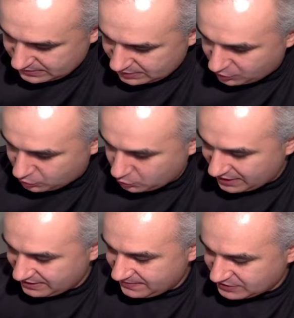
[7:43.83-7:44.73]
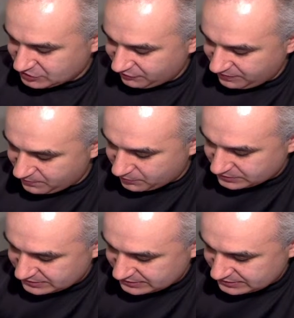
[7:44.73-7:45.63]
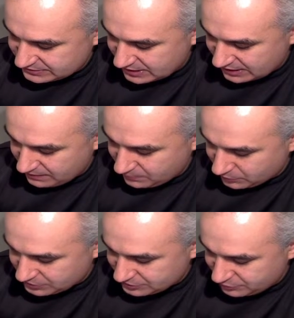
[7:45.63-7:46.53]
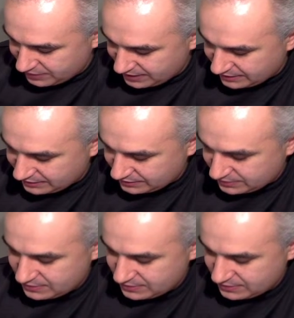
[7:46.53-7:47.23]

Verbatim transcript: I'm going to add a bunch of impulses, an impulse train,